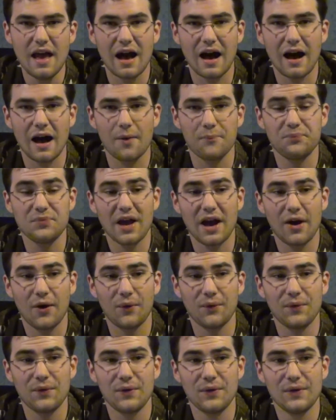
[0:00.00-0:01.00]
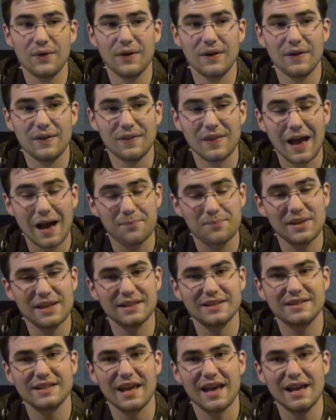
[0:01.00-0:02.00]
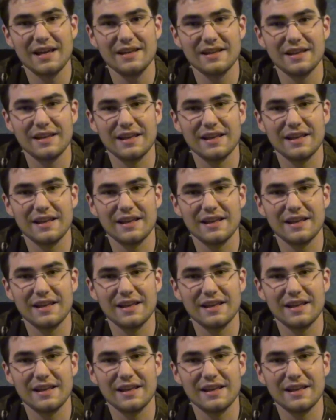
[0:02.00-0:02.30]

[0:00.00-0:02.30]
Uh, now, that being said,